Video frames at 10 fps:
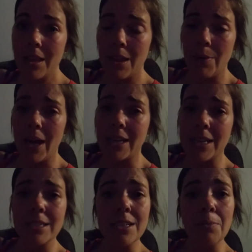that we had to
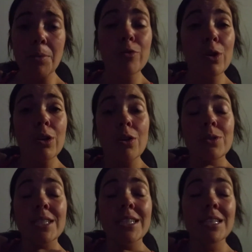get done before
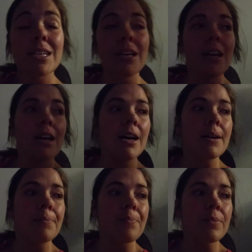closing.
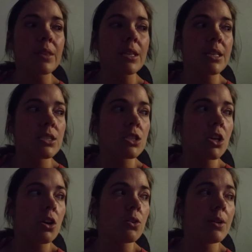And
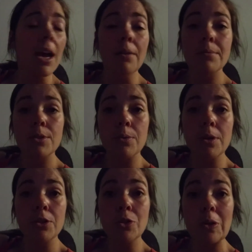so, yeah, so we're
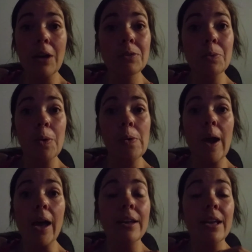going to show you the house and where we're
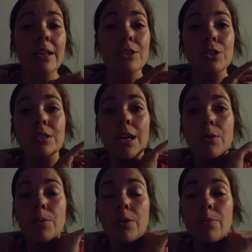at, and just kind
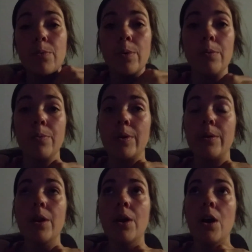of
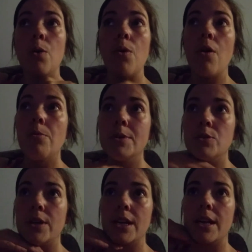what we've been
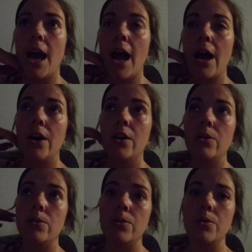doing and
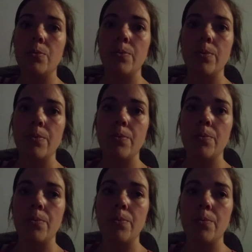how
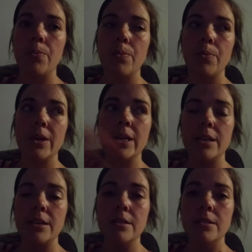
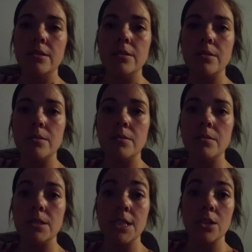we
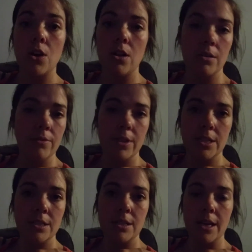did all of
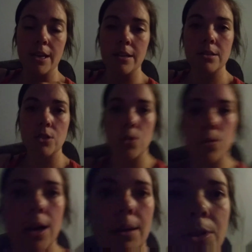this, I guess.
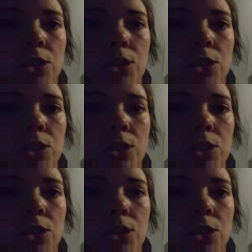So I'm going